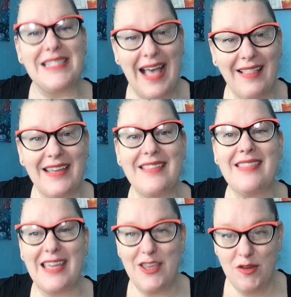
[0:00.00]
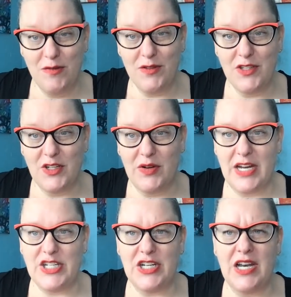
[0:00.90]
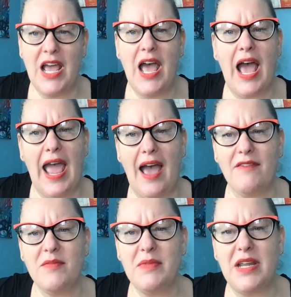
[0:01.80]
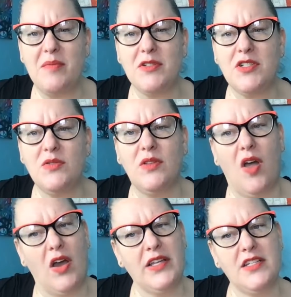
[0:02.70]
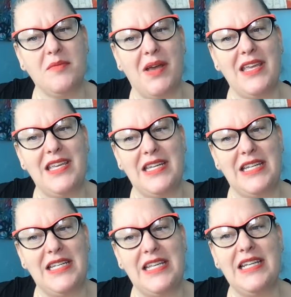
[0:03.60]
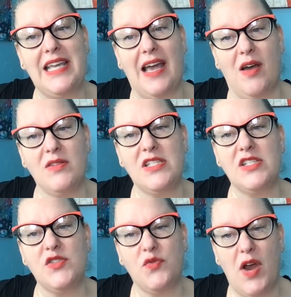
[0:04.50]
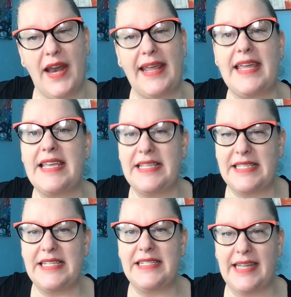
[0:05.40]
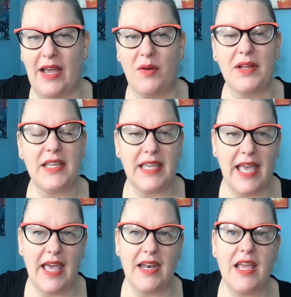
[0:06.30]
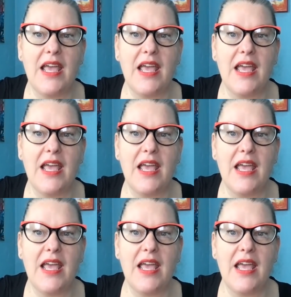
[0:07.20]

Sally, thank you for the donation. I haven't been able to log into my EDD account since Friday. Is it down again?